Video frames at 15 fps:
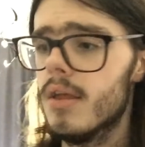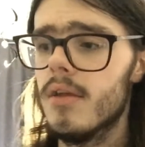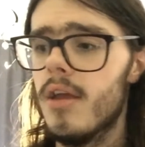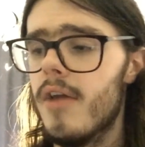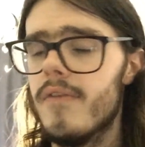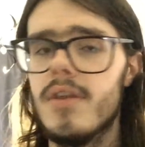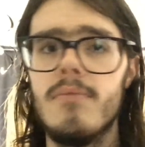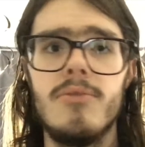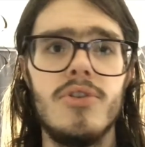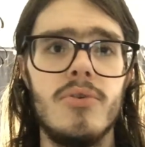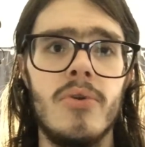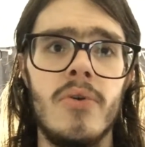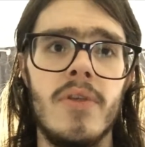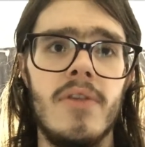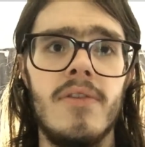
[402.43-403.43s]
having him do
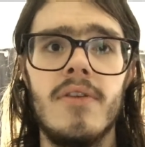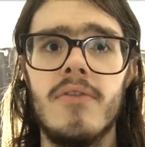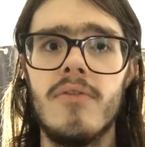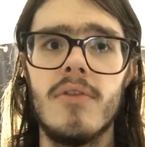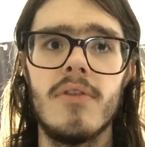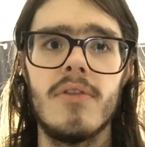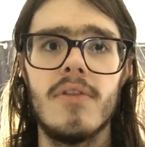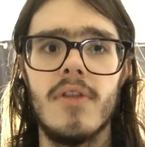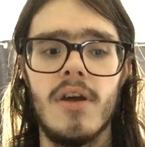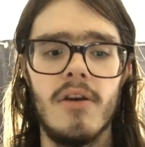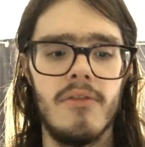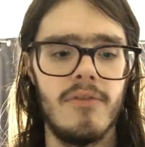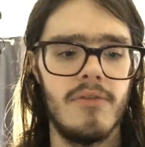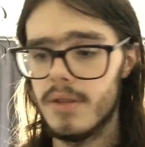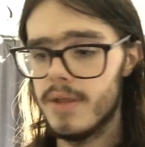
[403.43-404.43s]
all this different
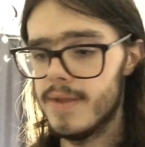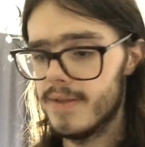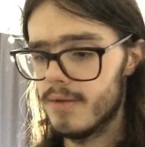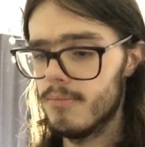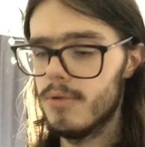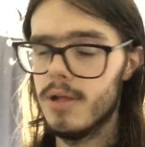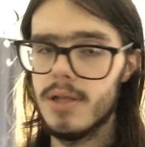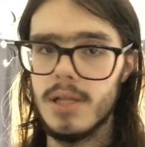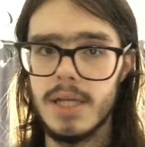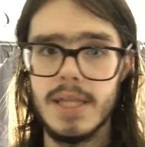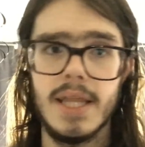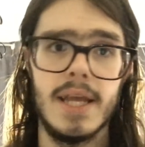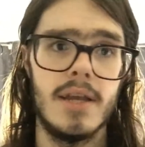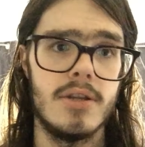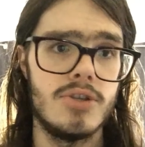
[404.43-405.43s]
stuff. He's completely in
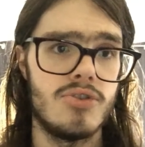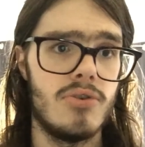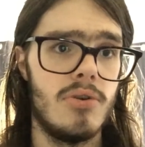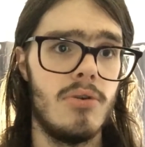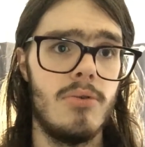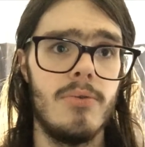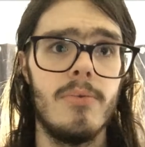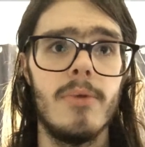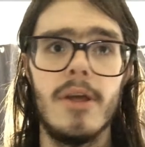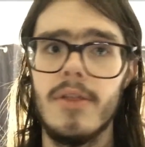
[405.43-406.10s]
their control.